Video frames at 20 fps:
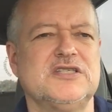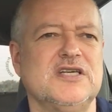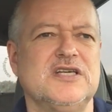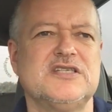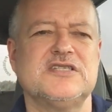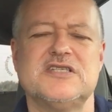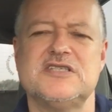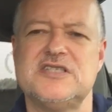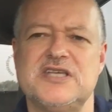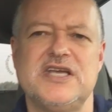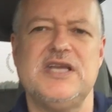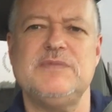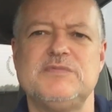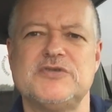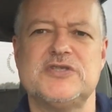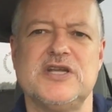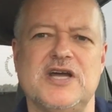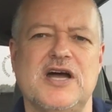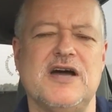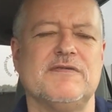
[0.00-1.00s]
It's the same
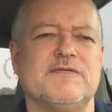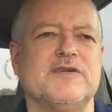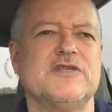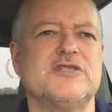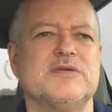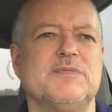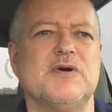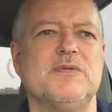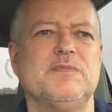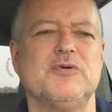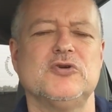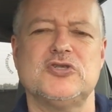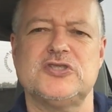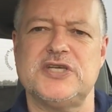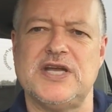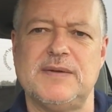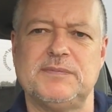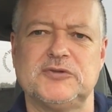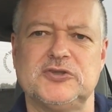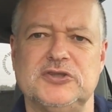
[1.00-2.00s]
stuff. It's about
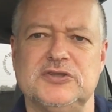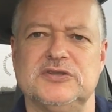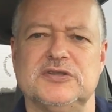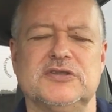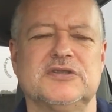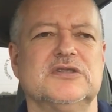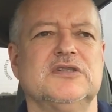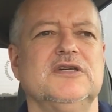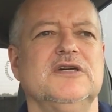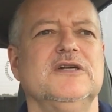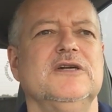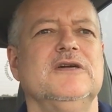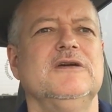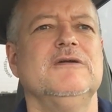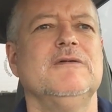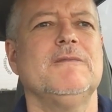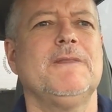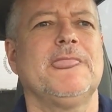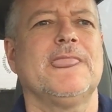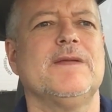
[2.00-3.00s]
perceptions.
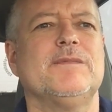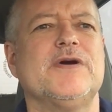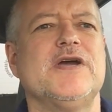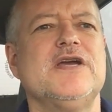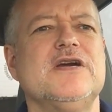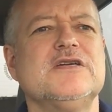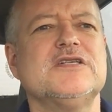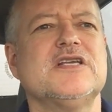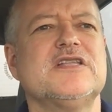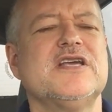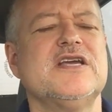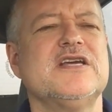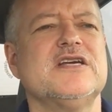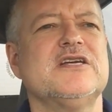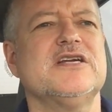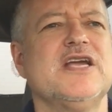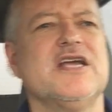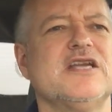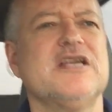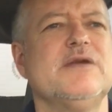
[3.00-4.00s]
But here's the thing,
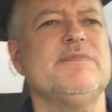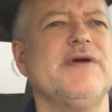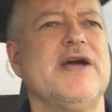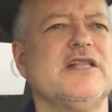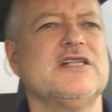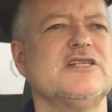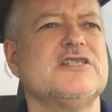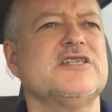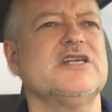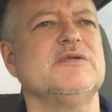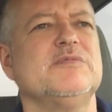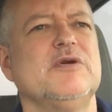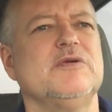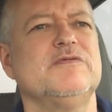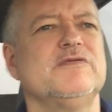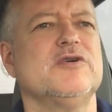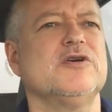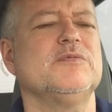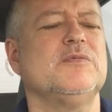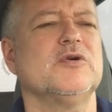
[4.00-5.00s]
again, getting back to this thing
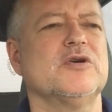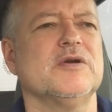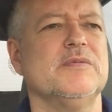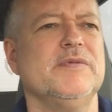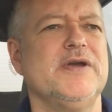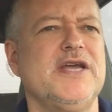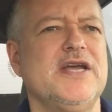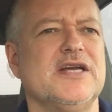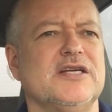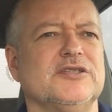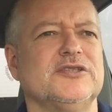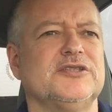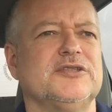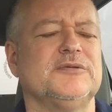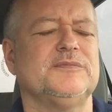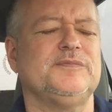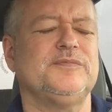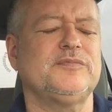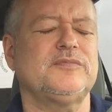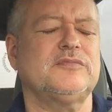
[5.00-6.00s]
about verbal commands,
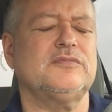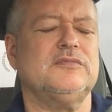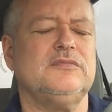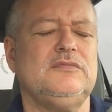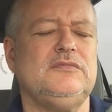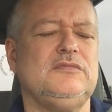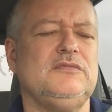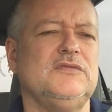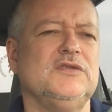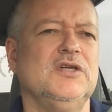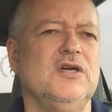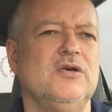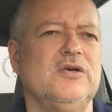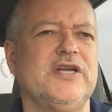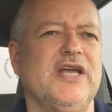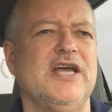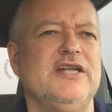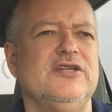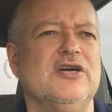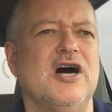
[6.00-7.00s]

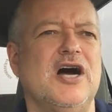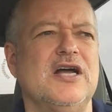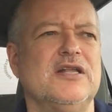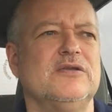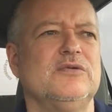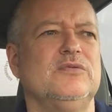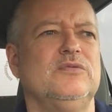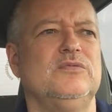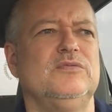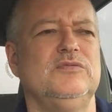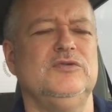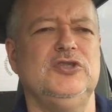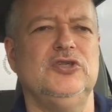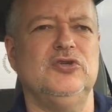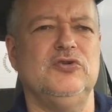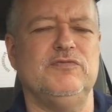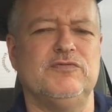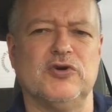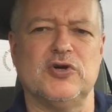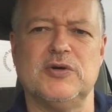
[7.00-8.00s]
okay, not,
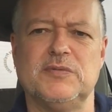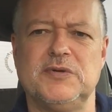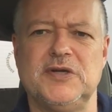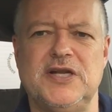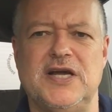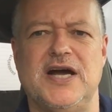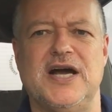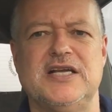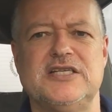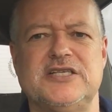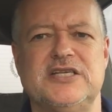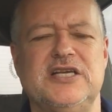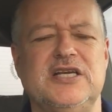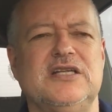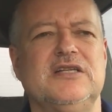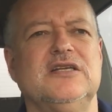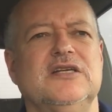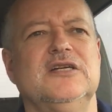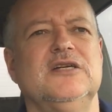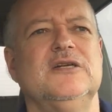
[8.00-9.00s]
verbalizing
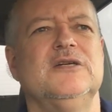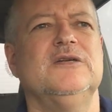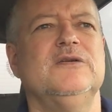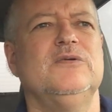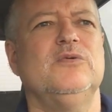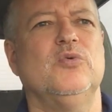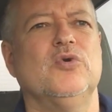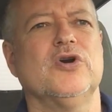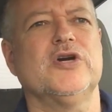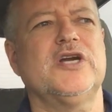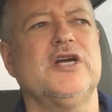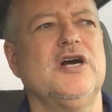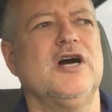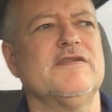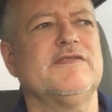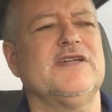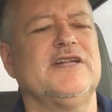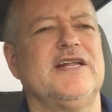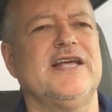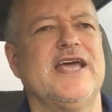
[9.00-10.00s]
it, working
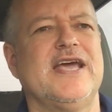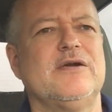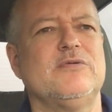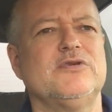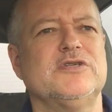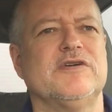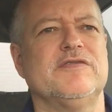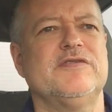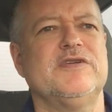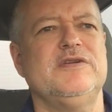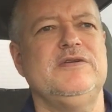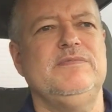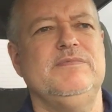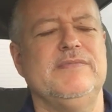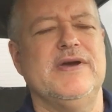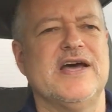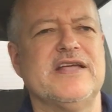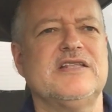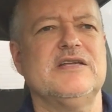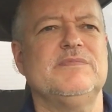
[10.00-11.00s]
off the language of the
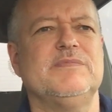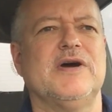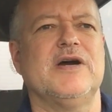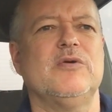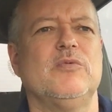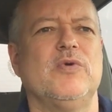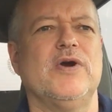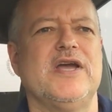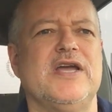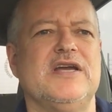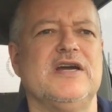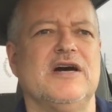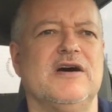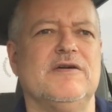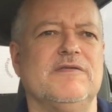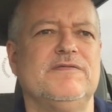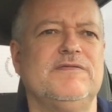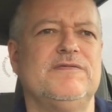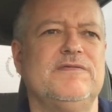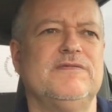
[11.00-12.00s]
method by way
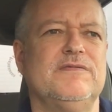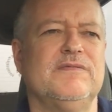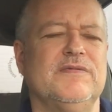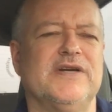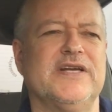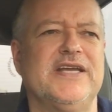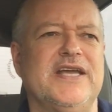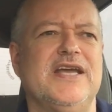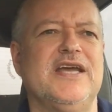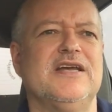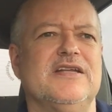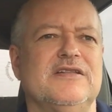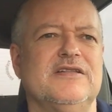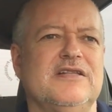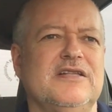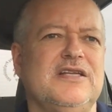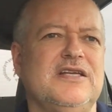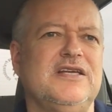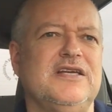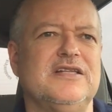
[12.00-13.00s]
of,
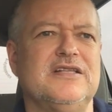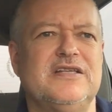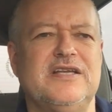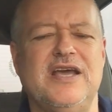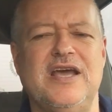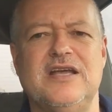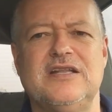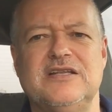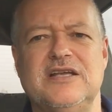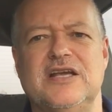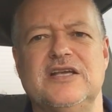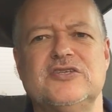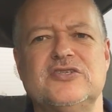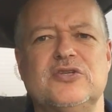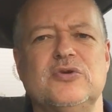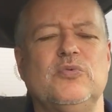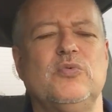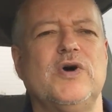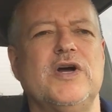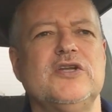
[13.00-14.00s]
again, the intent as
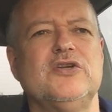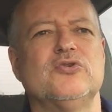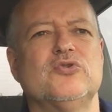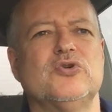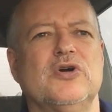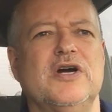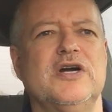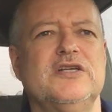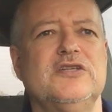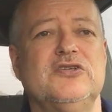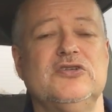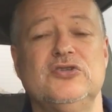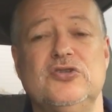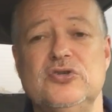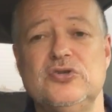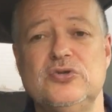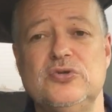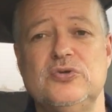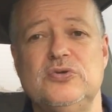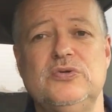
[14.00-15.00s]
to what you're trying to
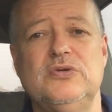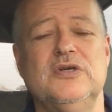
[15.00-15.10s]
do,